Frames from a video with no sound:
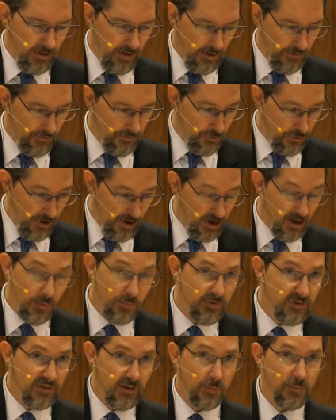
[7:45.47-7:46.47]
that
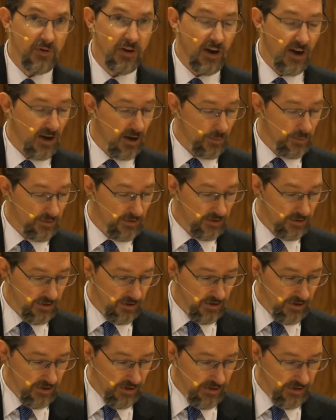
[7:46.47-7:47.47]
freedom sometimes
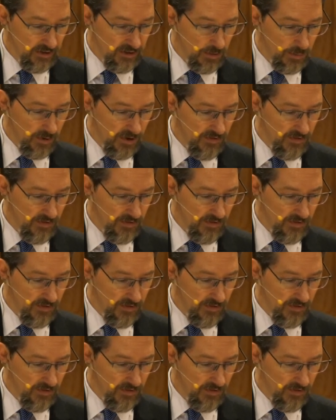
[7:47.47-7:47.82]
is to